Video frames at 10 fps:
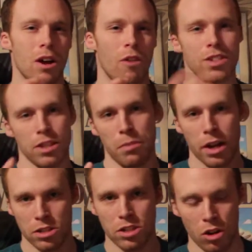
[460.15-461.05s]
obviously the
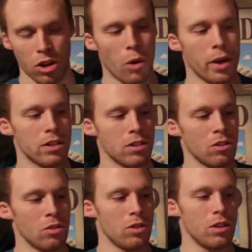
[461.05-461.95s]
manga's still ongoing,
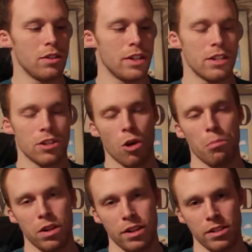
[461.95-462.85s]
so this is a
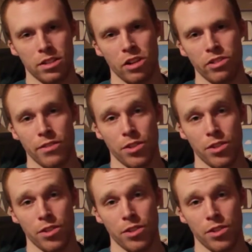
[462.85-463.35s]
complete series.